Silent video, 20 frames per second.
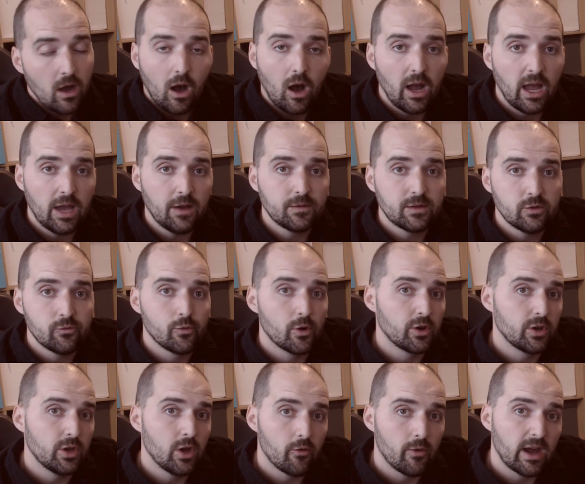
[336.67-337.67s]
I have to
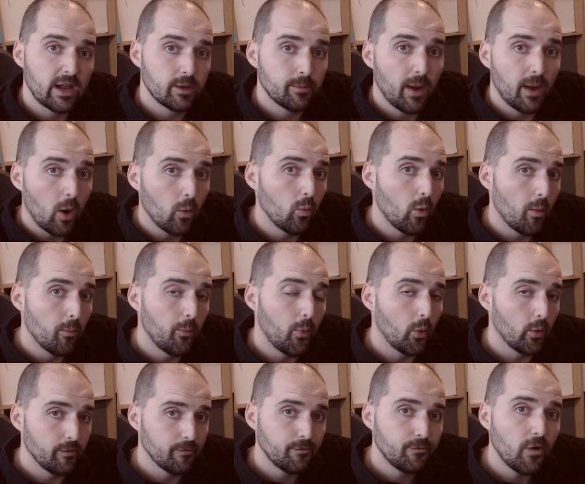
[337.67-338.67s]
run at around about
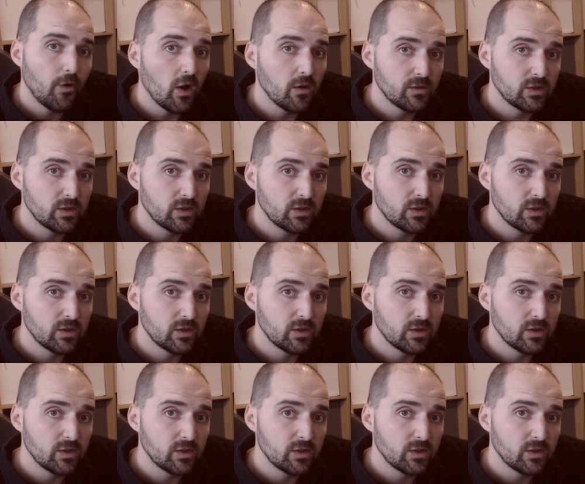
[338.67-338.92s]
1.5